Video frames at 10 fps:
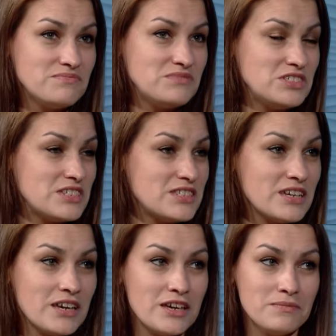just
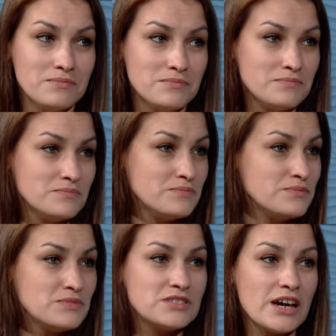a
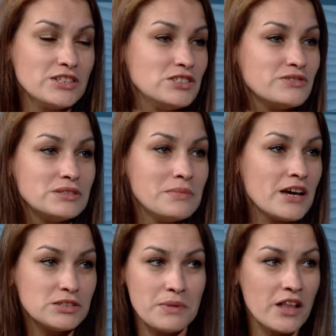touch of the
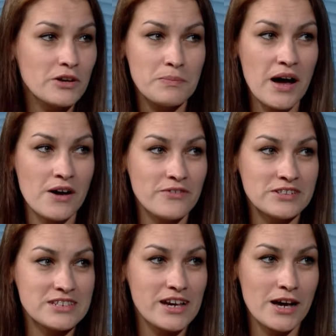marshmallow puff on
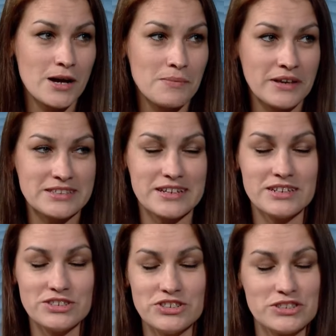top. Like I said,
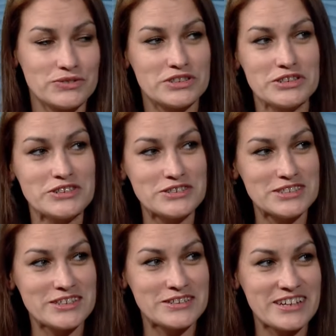it's just really good.
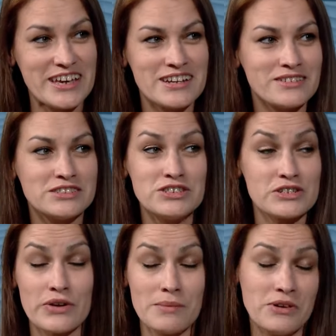So I can't really
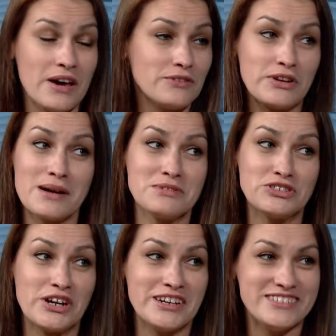describe. You have to come and
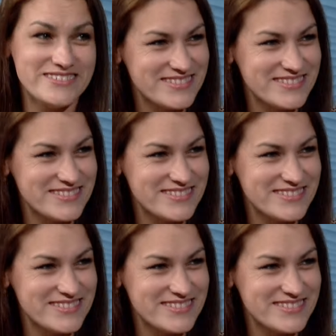try it.